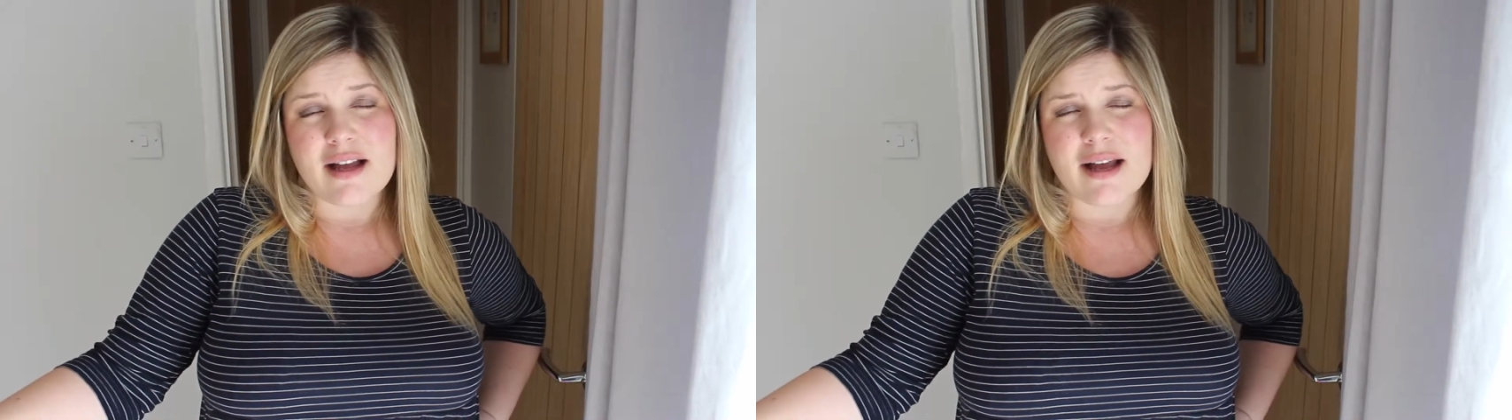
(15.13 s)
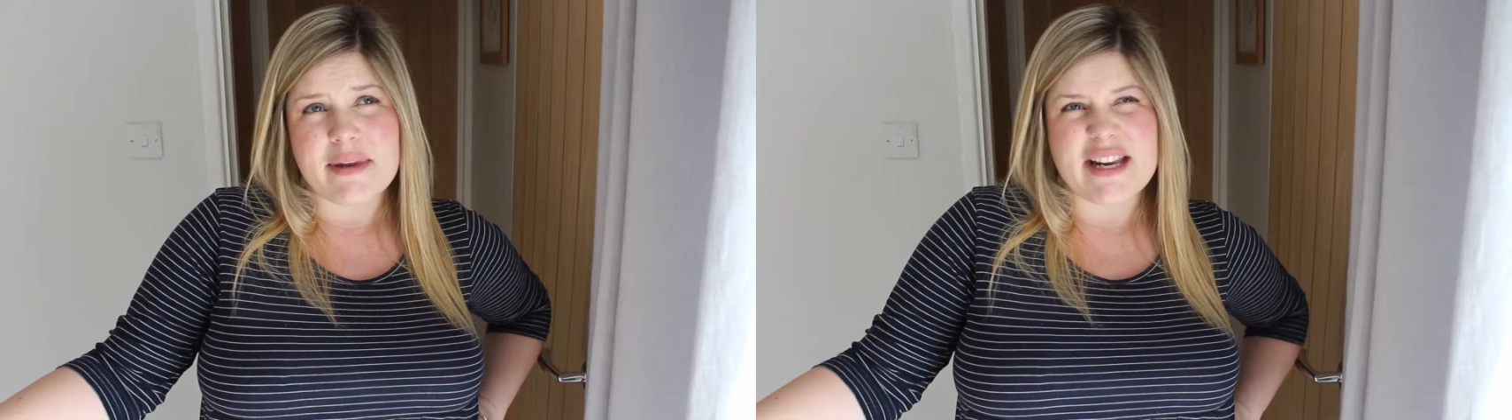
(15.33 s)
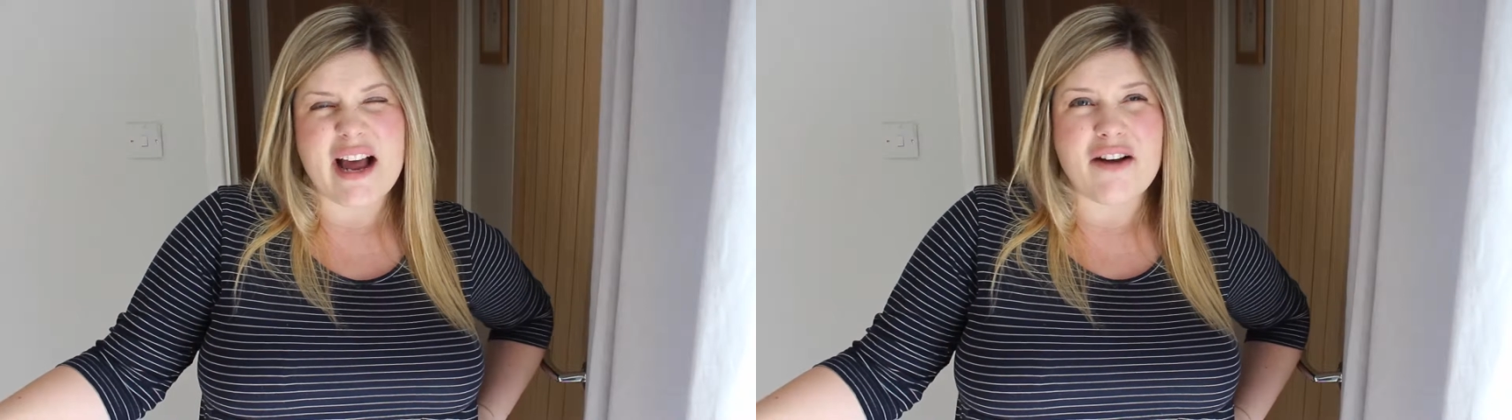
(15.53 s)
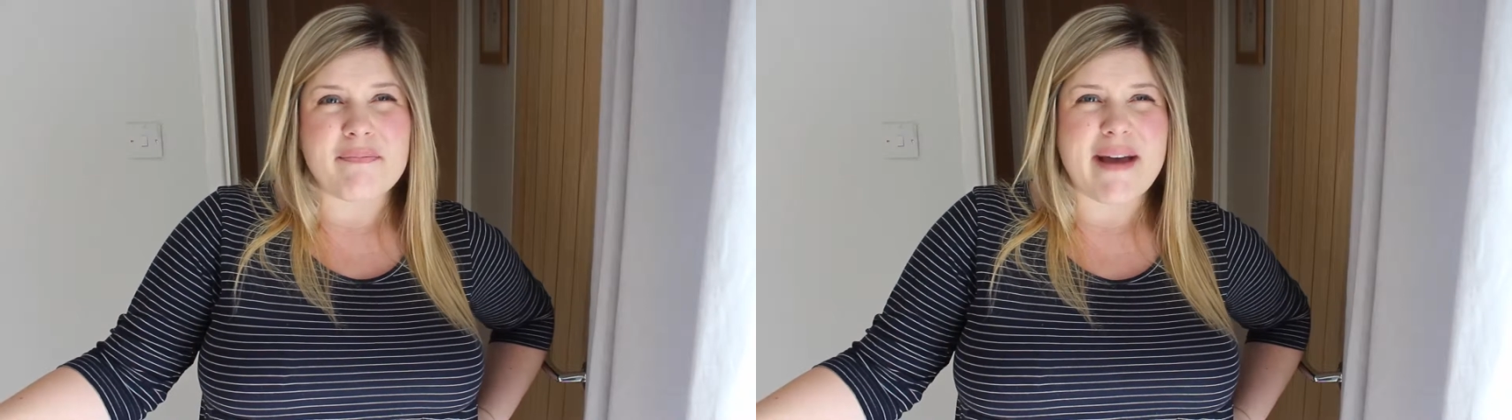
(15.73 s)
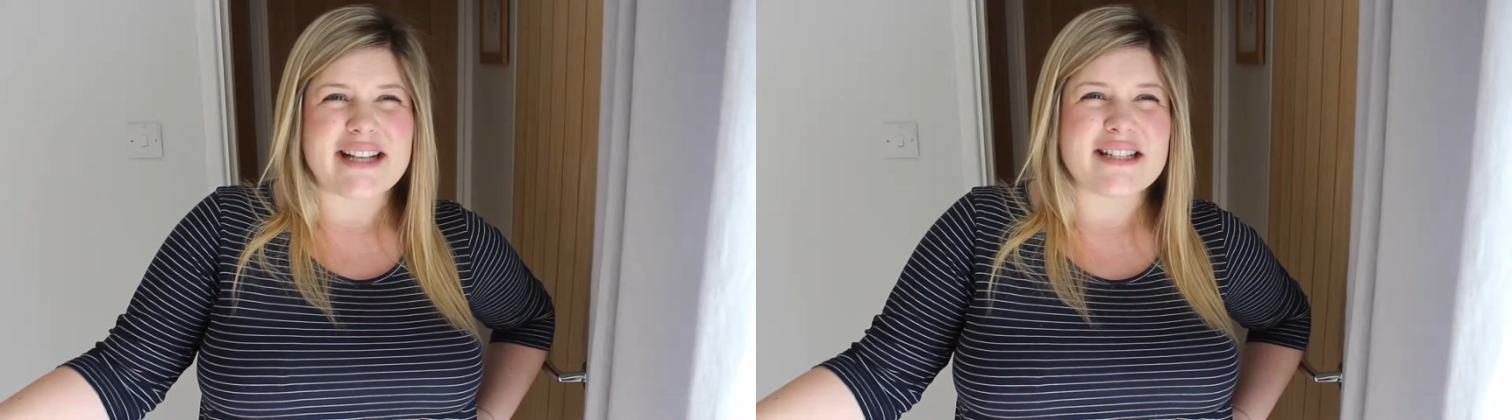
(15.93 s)
I'm in and out of
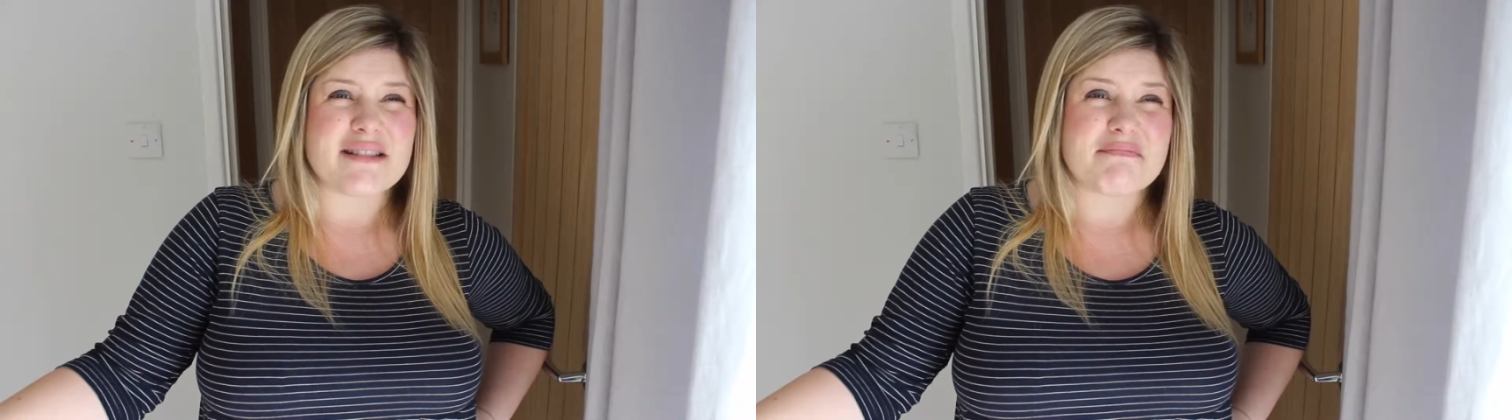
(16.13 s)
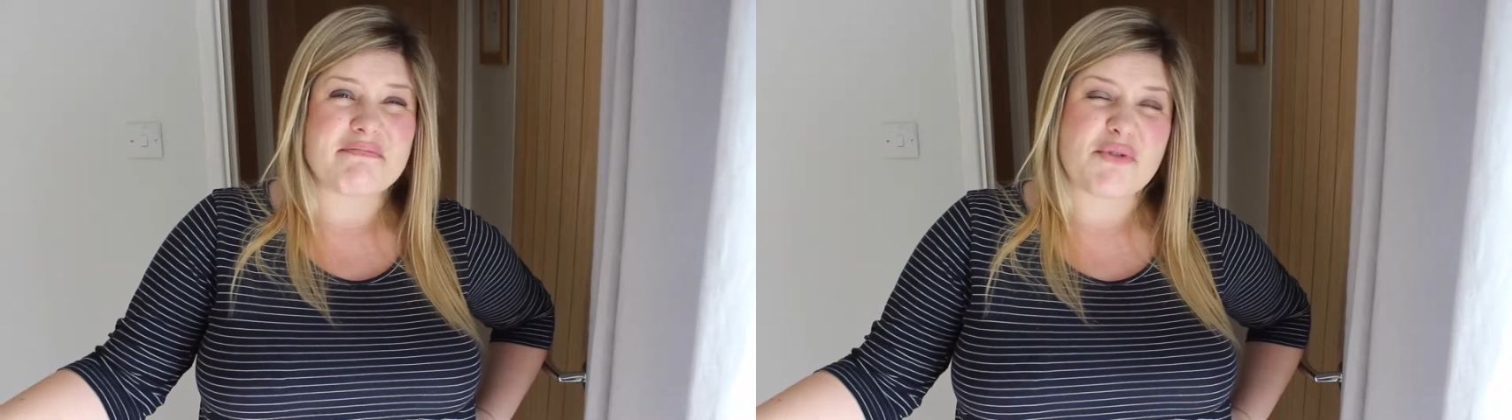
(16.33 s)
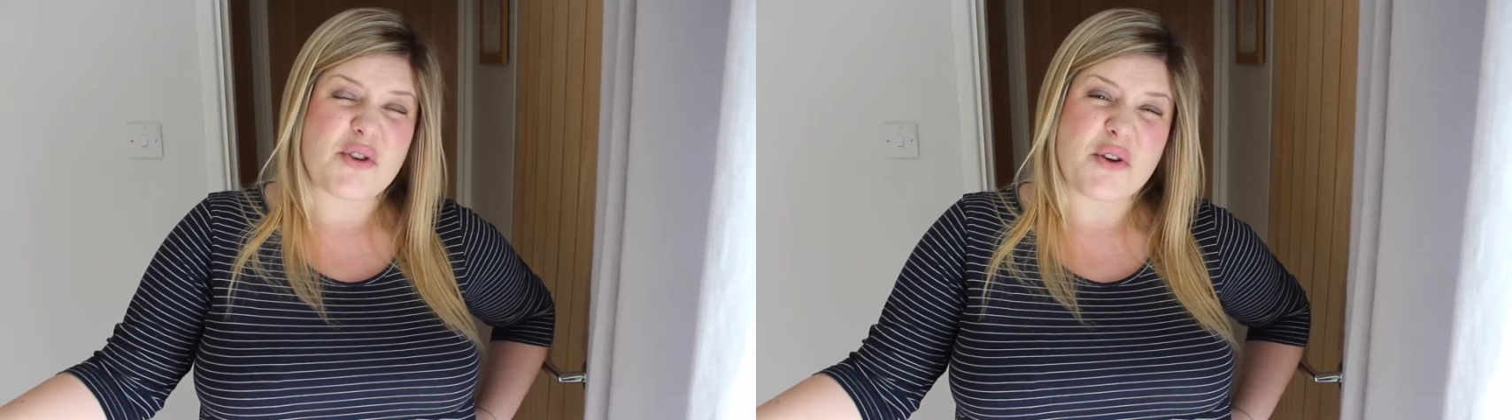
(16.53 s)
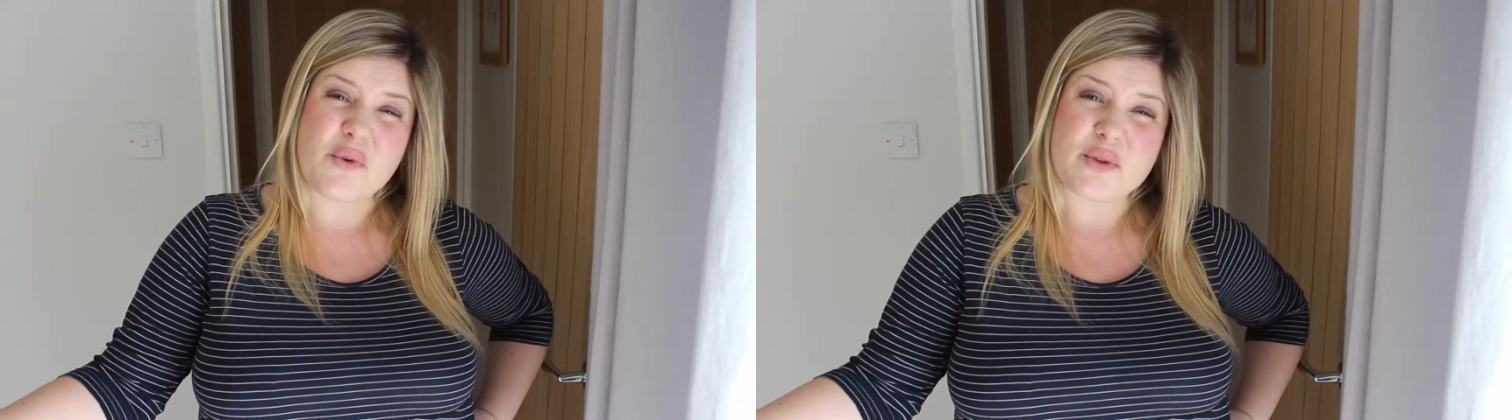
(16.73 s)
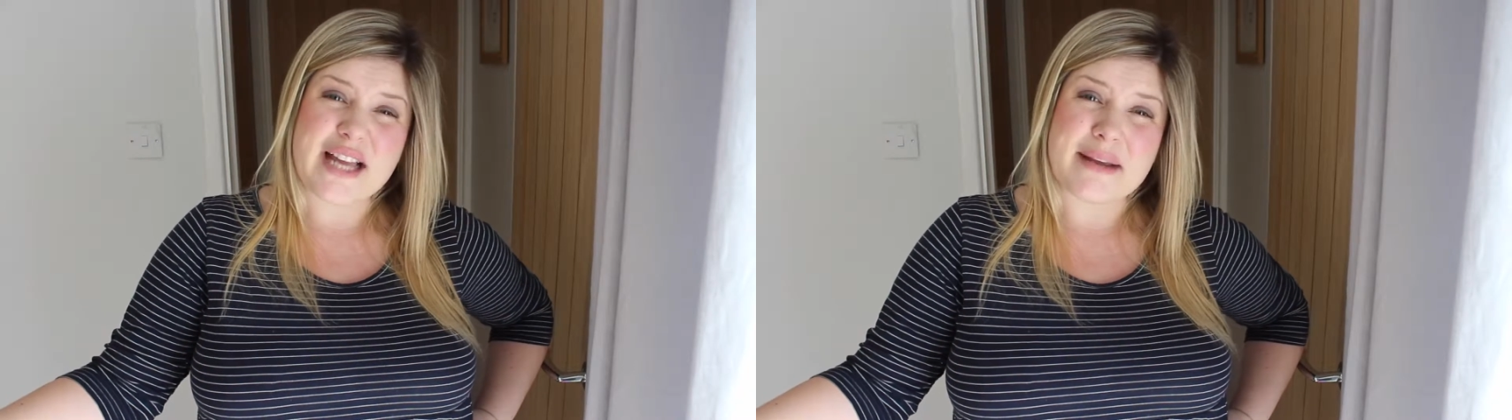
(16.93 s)
bed 3 or
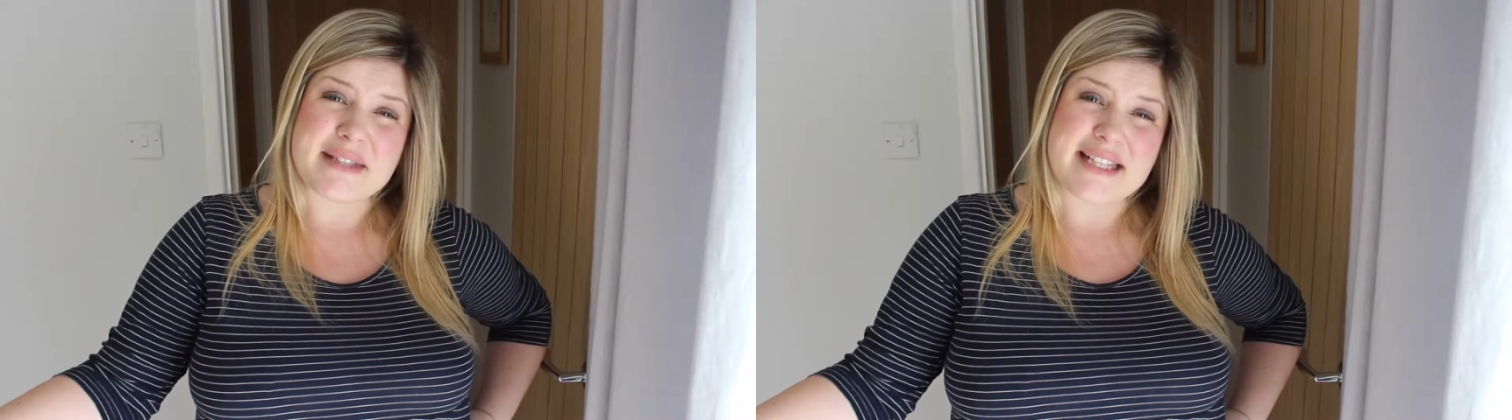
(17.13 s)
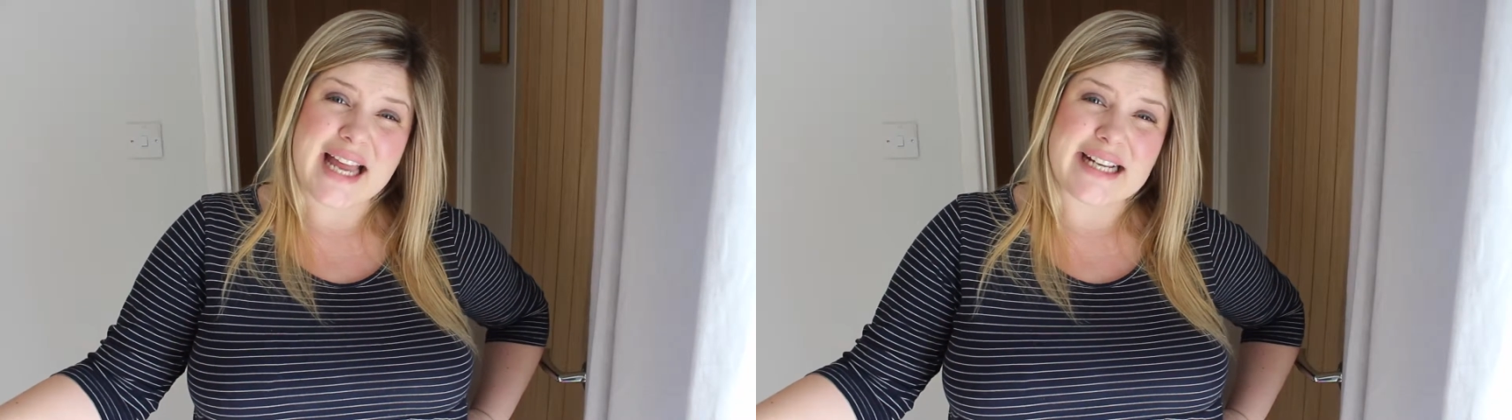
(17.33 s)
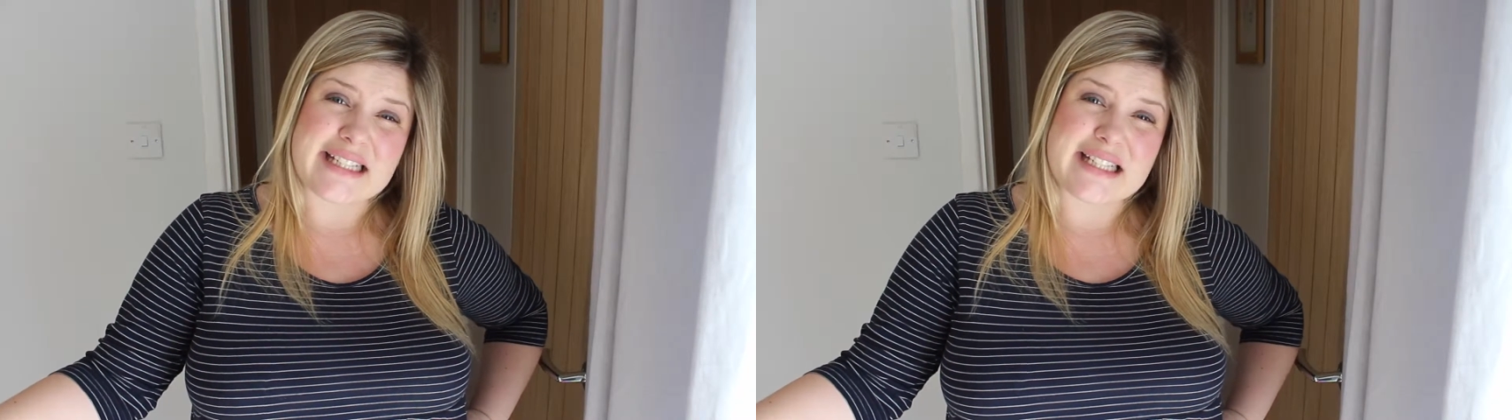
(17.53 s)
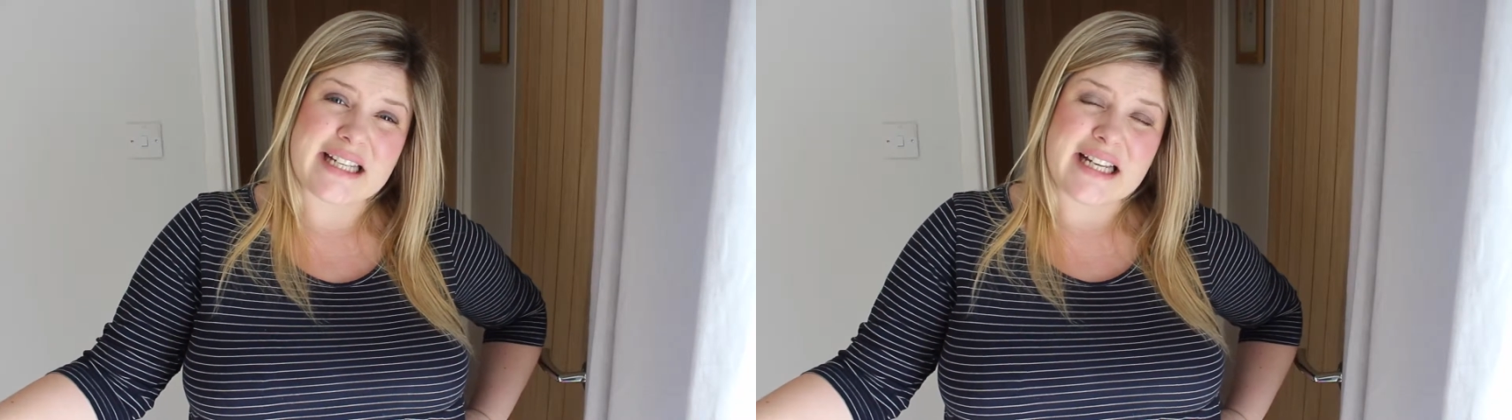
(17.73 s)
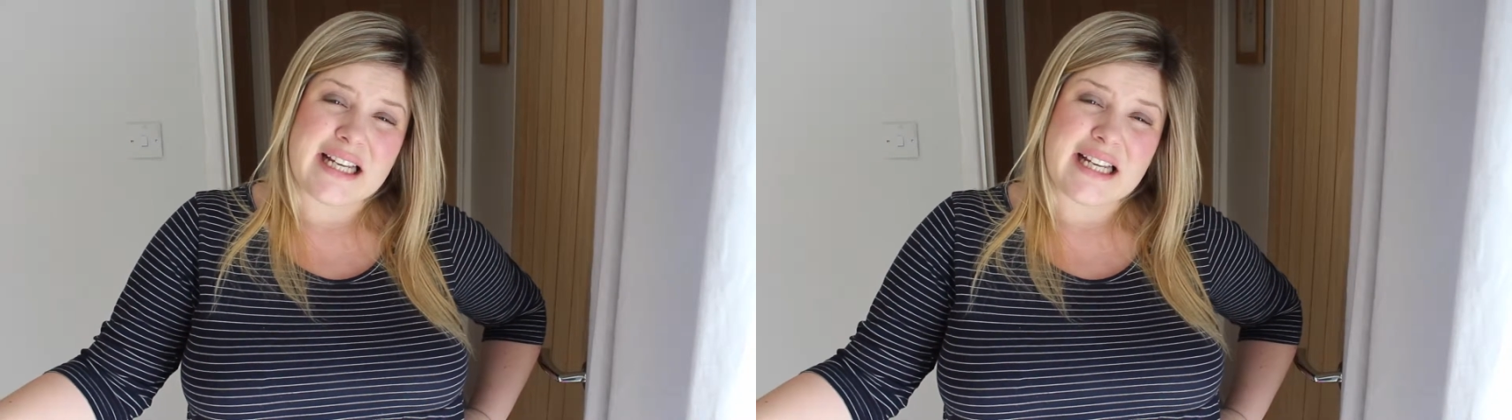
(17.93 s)
4 times a night.